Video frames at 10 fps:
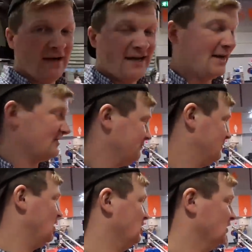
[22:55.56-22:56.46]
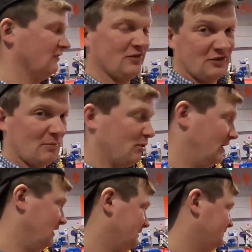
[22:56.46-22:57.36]
dad loves the
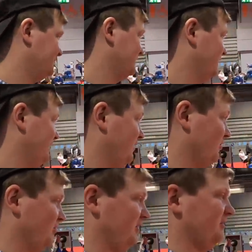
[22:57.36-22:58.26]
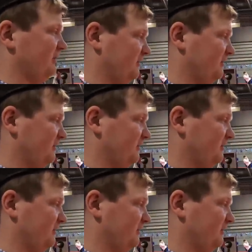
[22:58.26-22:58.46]
separator. They work really, really